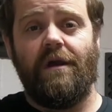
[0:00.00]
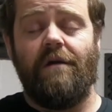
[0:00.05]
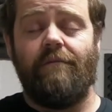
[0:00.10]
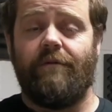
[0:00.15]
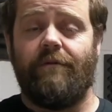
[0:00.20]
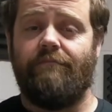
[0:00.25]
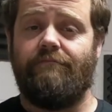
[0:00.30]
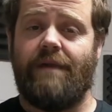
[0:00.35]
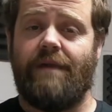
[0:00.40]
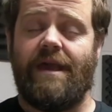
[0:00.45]

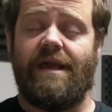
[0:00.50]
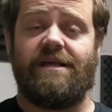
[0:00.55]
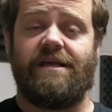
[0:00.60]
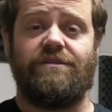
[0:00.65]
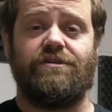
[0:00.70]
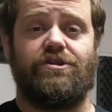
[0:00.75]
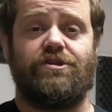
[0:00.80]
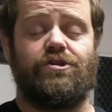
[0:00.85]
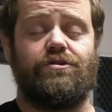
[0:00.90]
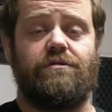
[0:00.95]
but
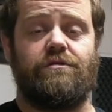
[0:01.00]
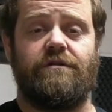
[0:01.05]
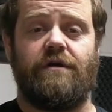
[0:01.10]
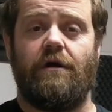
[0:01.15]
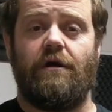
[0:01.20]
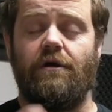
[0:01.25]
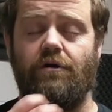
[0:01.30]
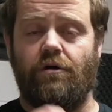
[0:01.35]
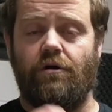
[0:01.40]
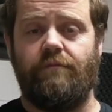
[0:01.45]
making sure that
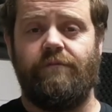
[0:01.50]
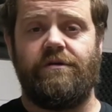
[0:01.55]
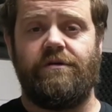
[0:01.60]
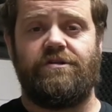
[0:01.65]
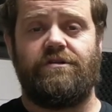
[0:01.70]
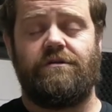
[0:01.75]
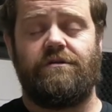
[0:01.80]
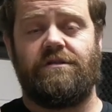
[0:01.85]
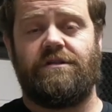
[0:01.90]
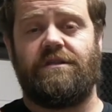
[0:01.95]
our
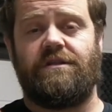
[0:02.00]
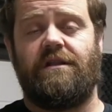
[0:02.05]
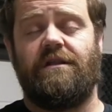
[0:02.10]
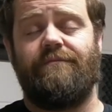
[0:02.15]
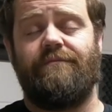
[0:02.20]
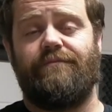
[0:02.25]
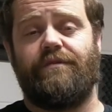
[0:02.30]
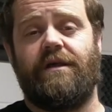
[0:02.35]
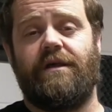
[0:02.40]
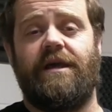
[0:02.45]
embouchure is still
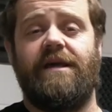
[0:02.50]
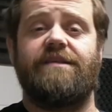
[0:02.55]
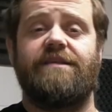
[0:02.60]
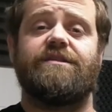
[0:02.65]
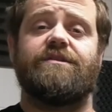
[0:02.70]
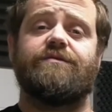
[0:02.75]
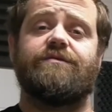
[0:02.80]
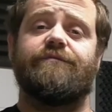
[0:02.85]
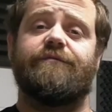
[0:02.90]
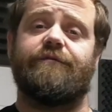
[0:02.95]
in
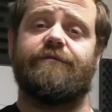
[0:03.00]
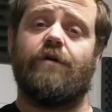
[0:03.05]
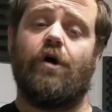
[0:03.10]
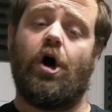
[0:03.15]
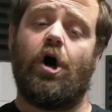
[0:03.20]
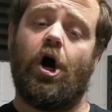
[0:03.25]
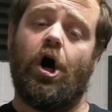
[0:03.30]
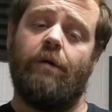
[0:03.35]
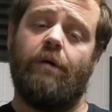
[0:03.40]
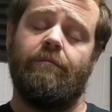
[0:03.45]
place
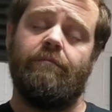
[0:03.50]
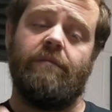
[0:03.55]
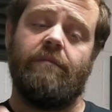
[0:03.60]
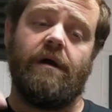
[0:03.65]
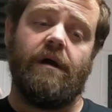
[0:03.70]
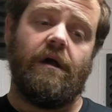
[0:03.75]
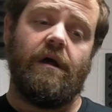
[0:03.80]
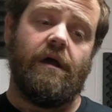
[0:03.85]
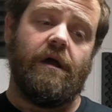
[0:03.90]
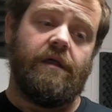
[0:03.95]
from
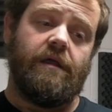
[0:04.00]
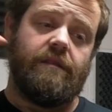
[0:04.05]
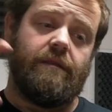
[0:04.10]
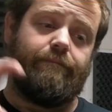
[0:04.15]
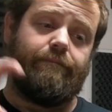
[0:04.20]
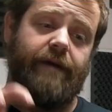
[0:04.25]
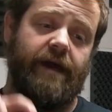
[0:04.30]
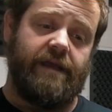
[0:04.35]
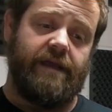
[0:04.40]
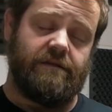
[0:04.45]
the
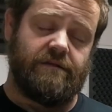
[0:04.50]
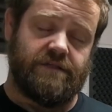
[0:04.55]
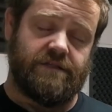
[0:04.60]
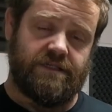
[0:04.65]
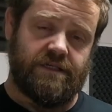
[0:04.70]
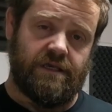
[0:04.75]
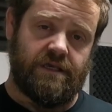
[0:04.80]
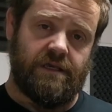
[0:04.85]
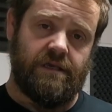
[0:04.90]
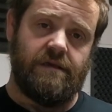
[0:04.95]
pedal
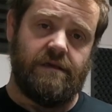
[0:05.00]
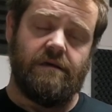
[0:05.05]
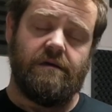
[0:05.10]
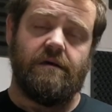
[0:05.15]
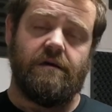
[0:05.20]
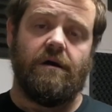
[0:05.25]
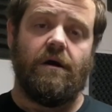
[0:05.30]
C